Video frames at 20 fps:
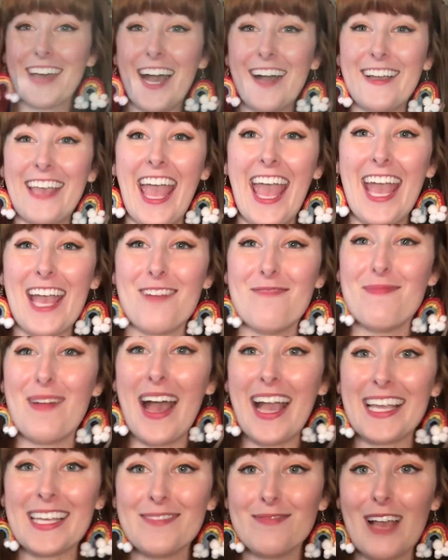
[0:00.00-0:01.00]
Okay,
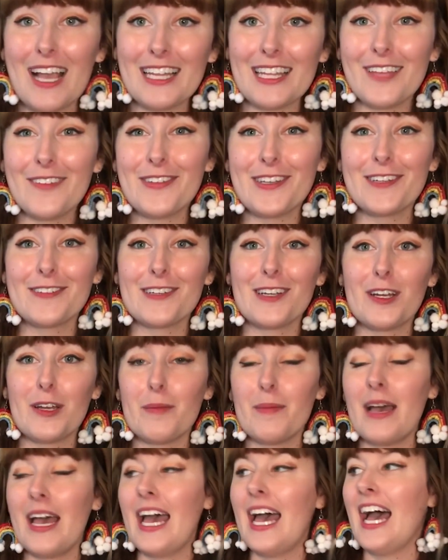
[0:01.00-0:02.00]
back in my living
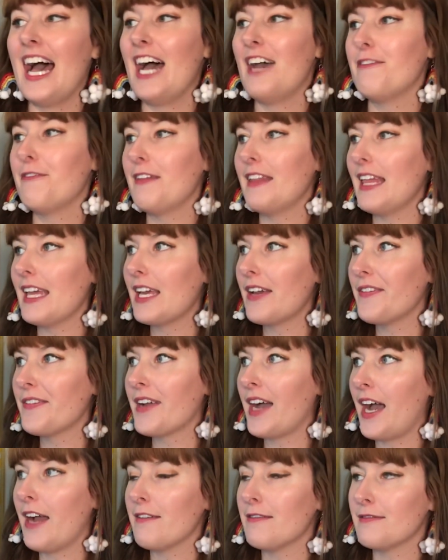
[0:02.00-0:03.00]
room, I feel like I've
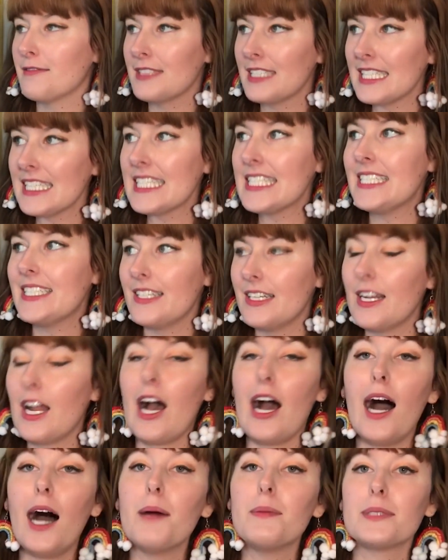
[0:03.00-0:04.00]
got really good
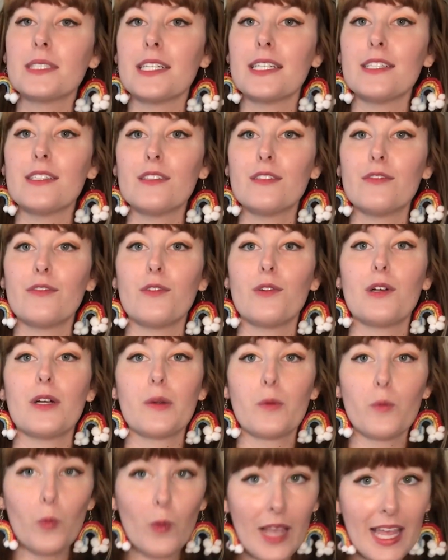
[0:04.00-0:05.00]
options for
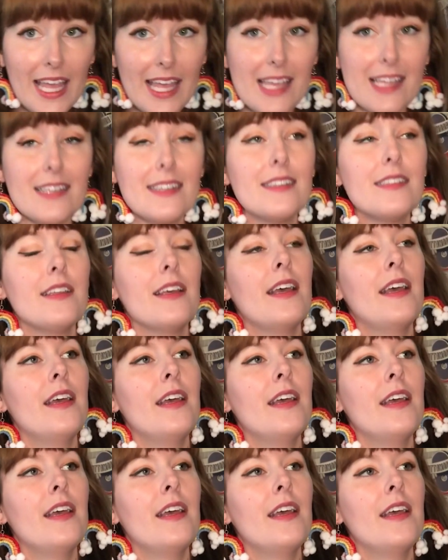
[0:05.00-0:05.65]
wind,